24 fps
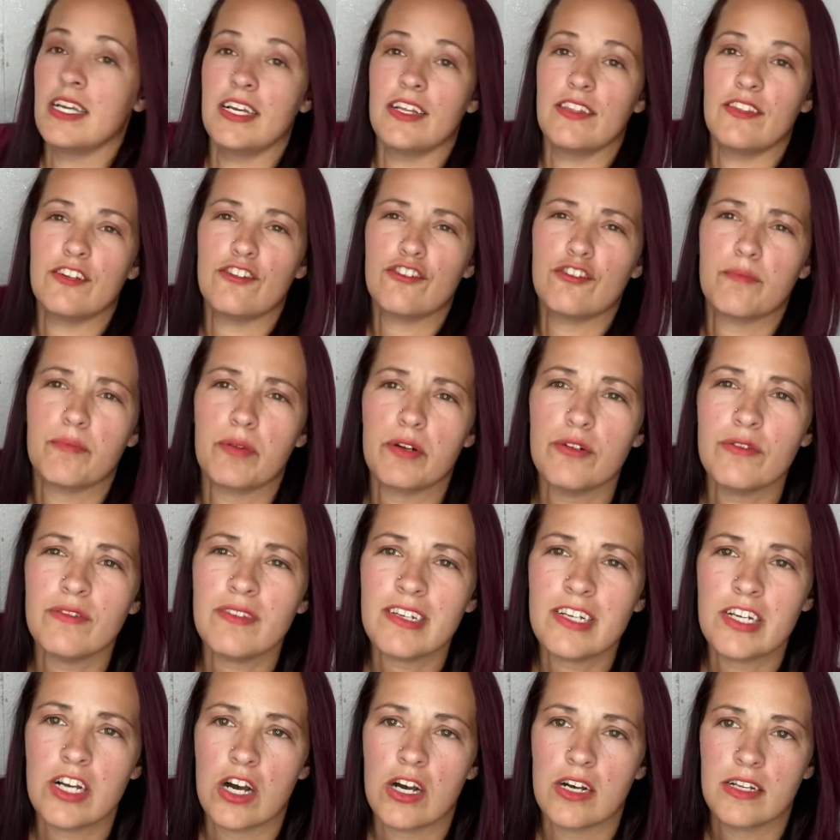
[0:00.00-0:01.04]
There's pros
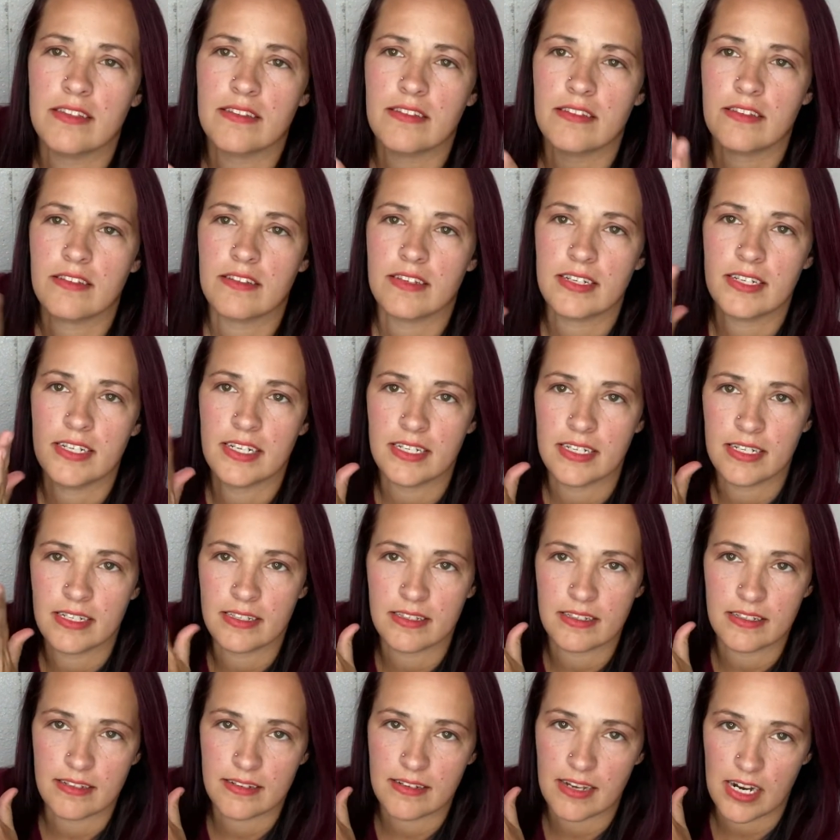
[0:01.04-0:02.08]
and cons to getting
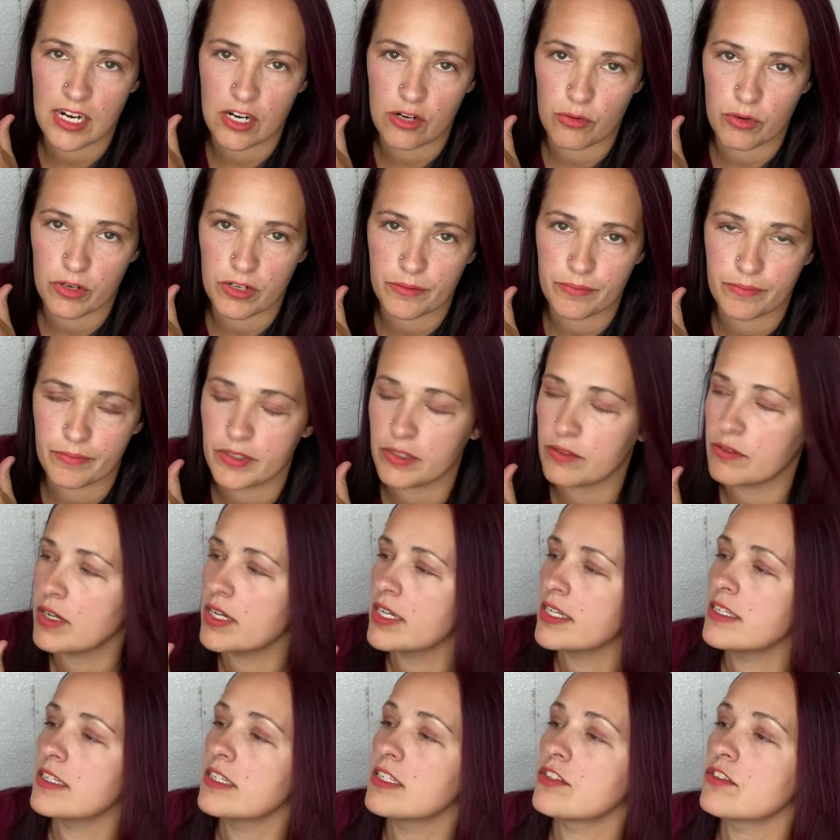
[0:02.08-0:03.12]
the tower,
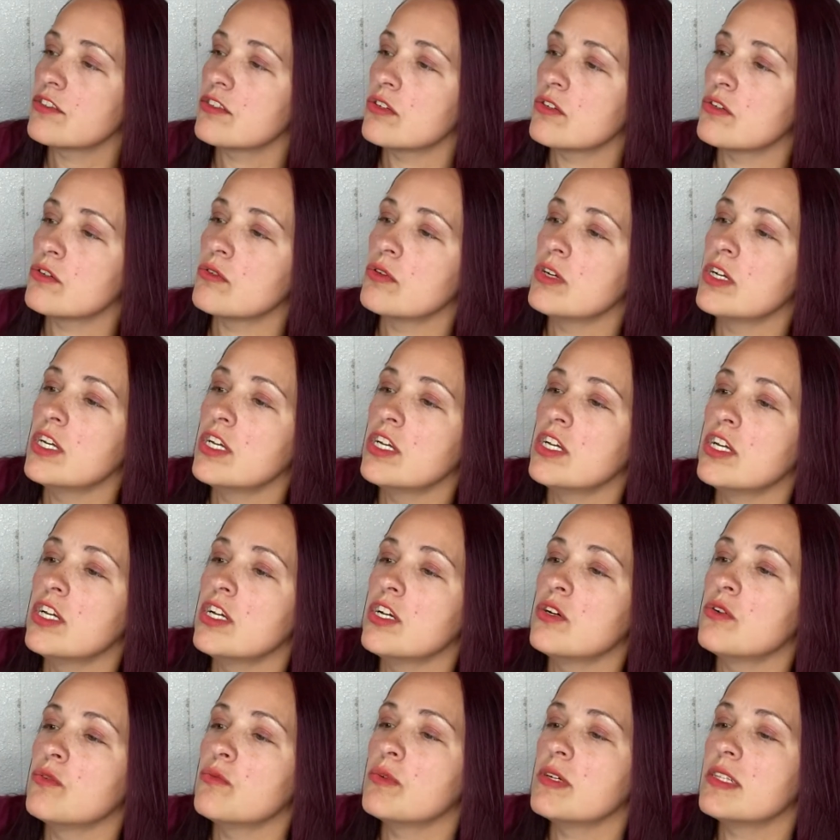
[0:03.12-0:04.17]
okay? So
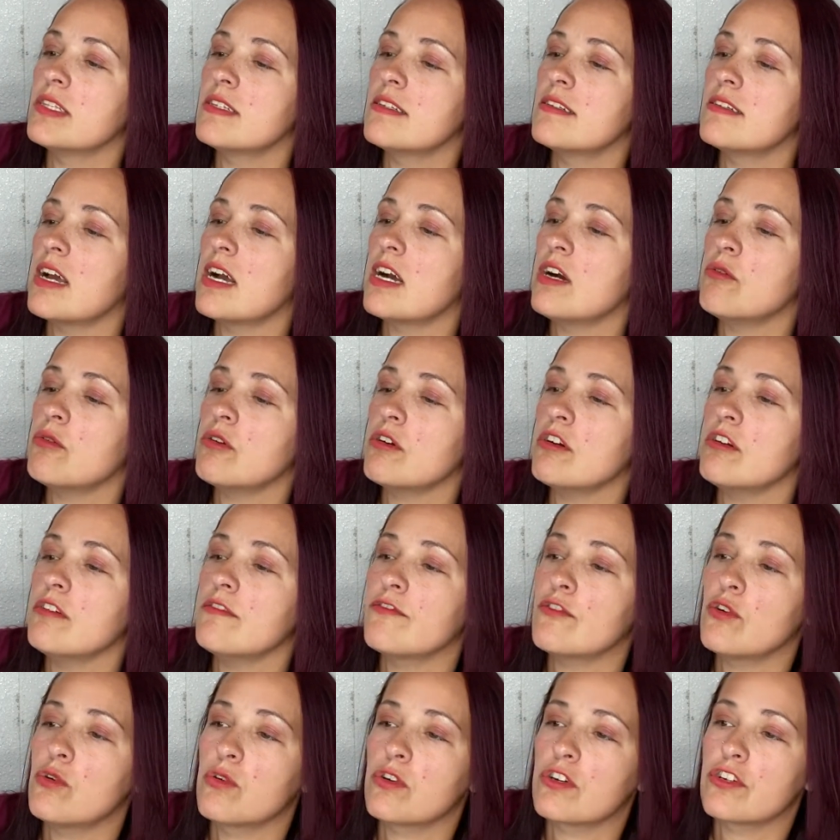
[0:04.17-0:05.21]
with the tower,
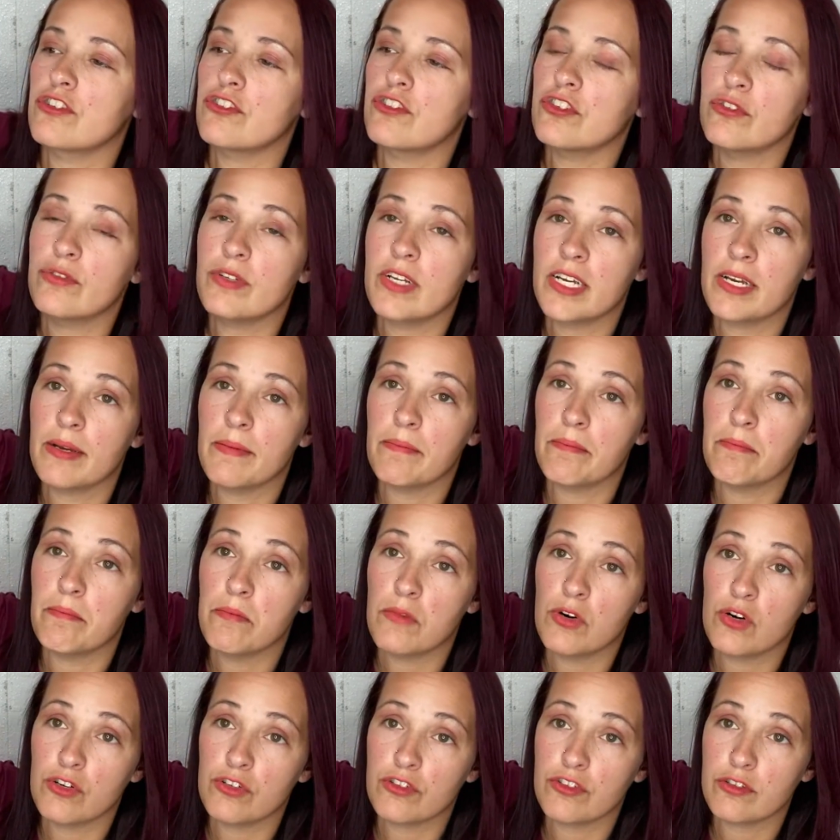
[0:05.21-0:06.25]
of course, you get
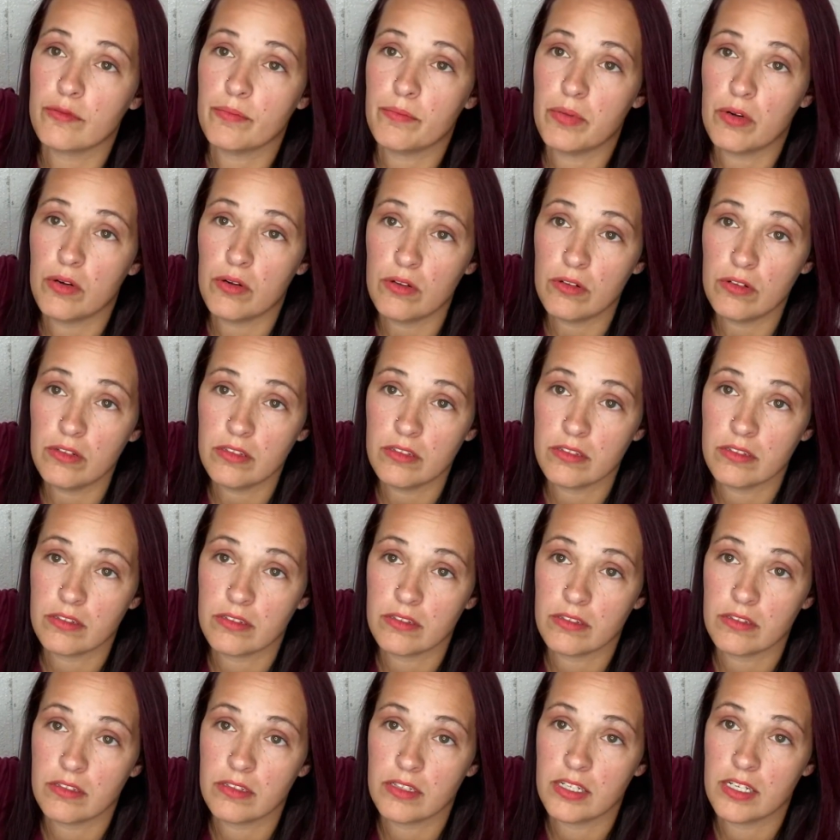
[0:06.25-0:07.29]
multiple
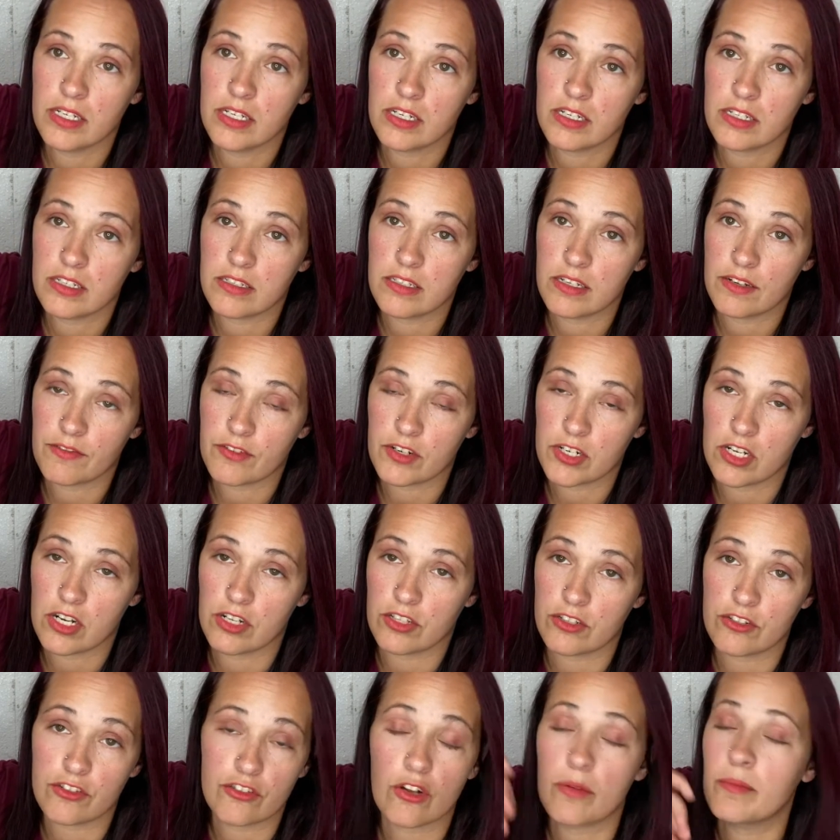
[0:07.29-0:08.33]
different
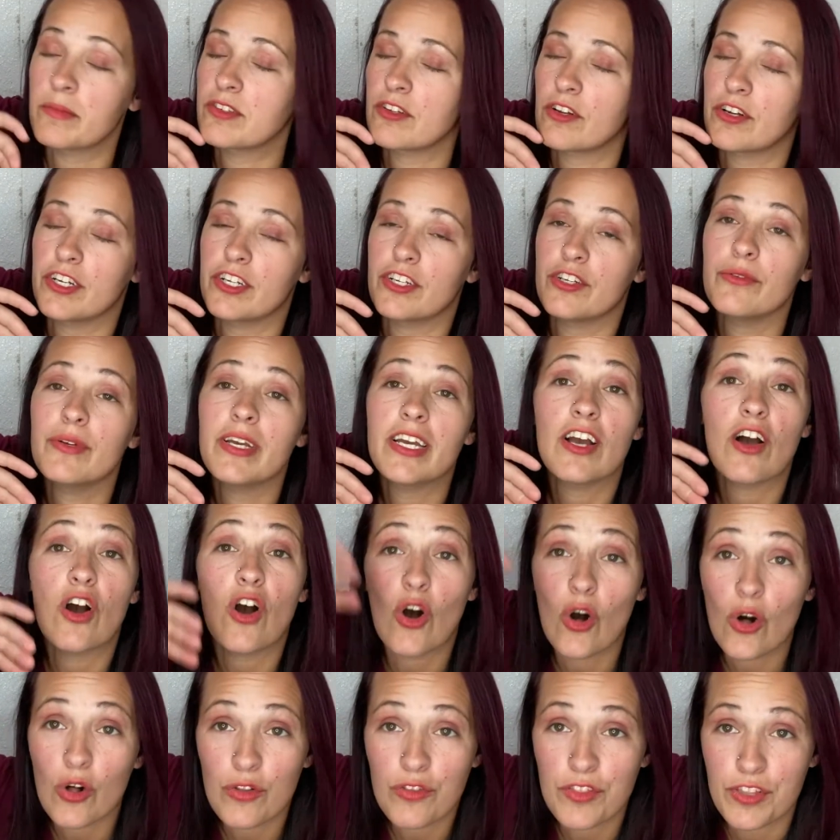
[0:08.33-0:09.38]
colors. I'm sorry, you get
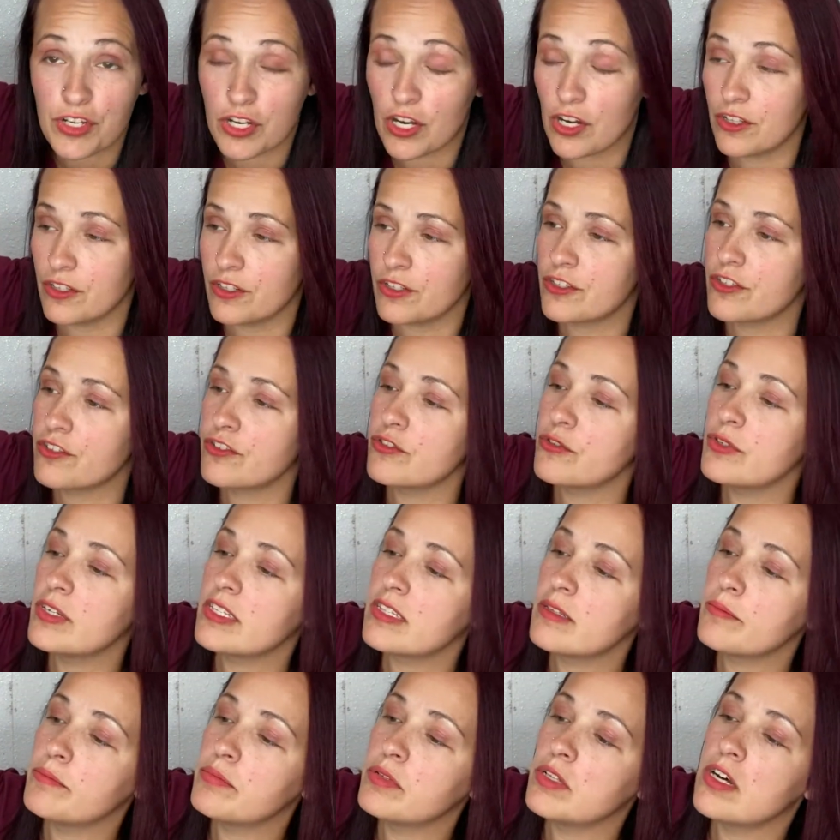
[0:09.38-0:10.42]
all the colors. You get
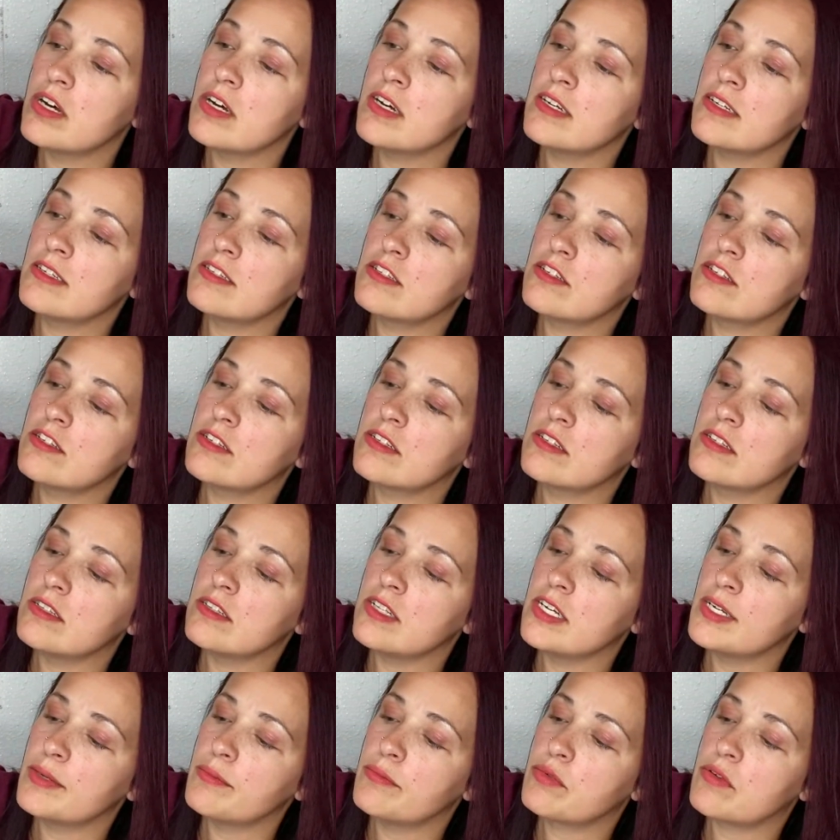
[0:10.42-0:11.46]
the blonde to the
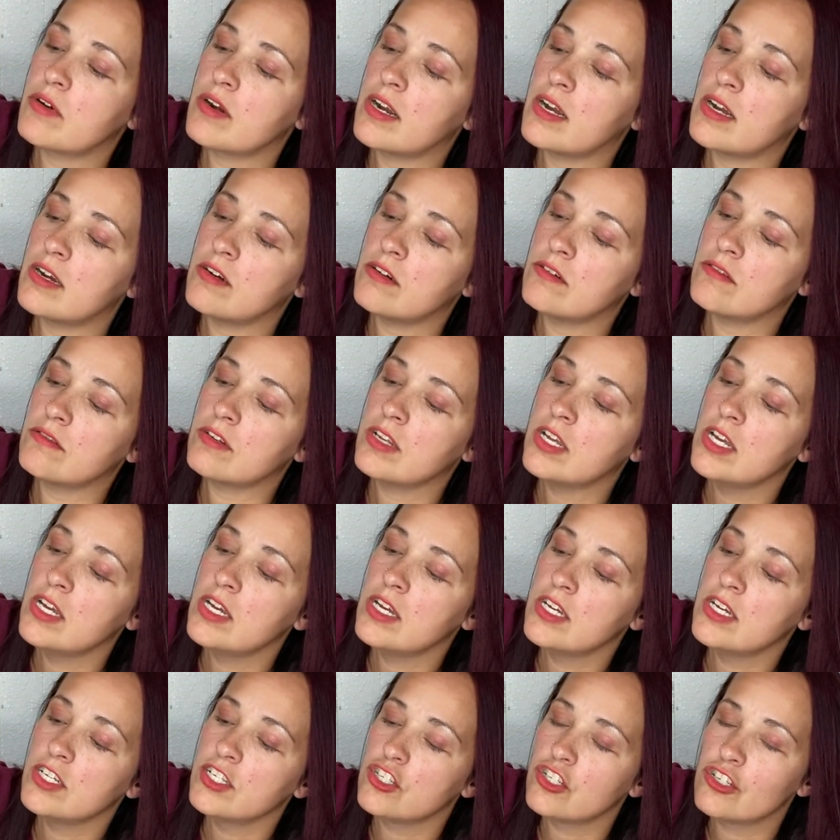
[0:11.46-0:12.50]
light brown
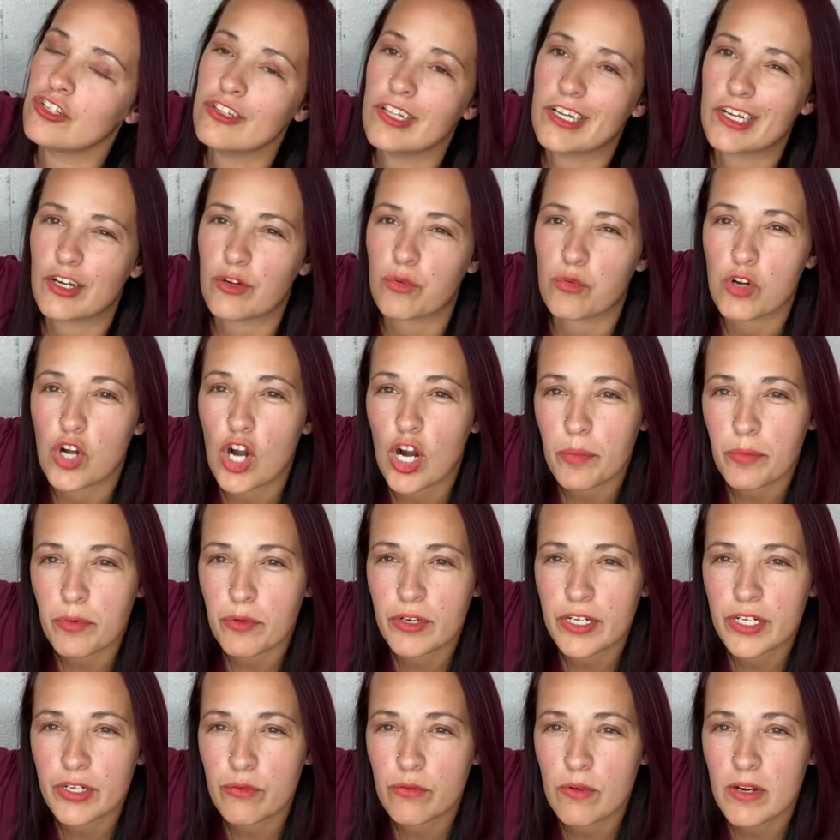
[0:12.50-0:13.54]
to like a
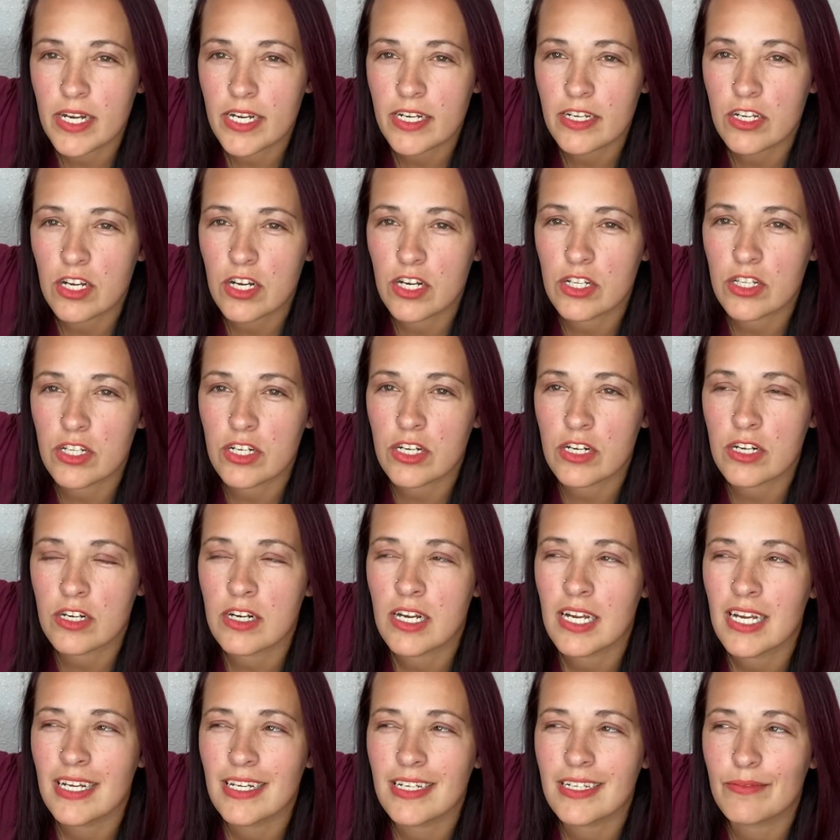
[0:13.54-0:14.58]
coppery red color.